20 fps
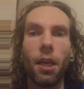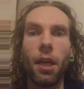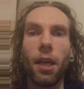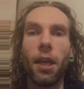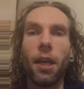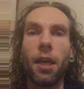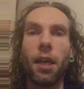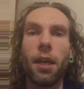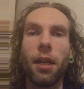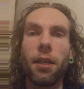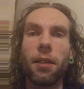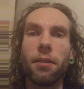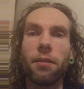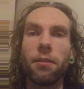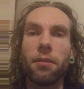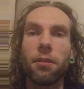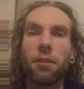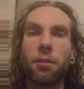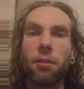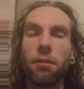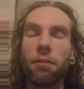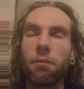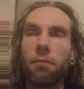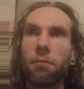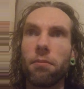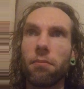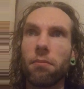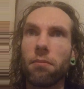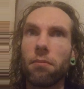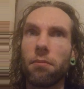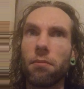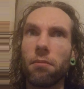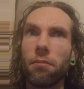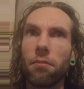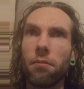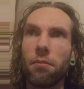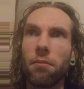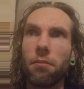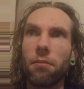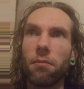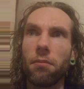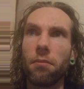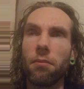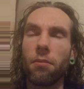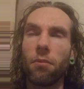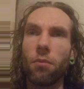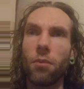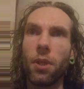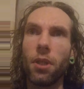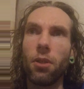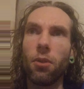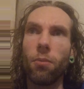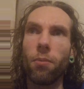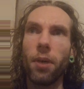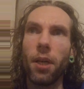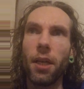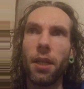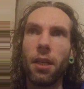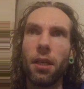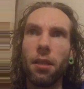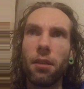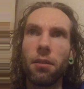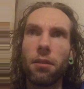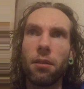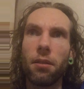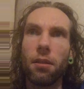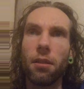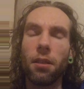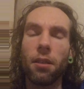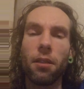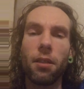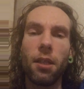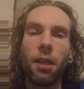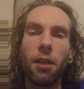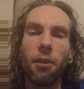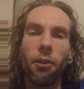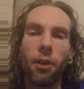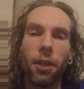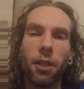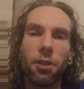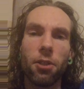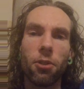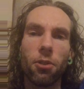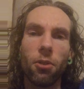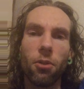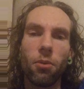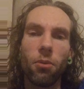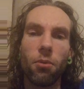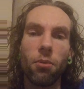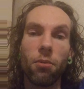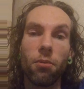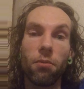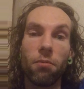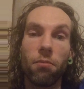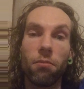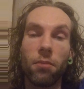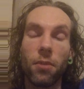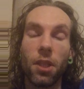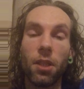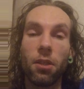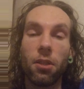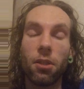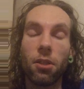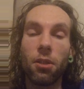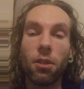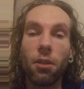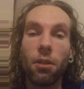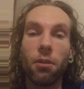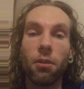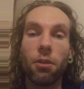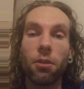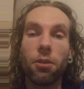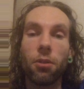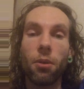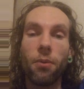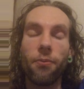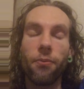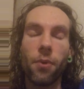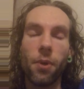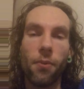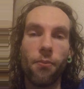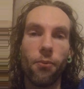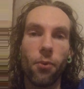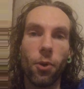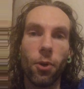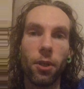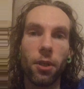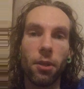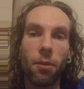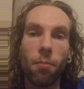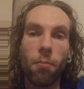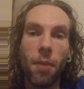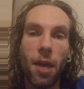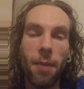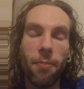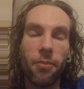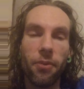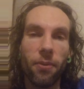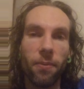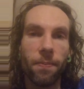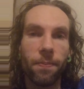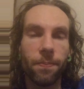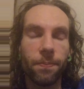And when you buy it, the dealer has to install the software for it, the map.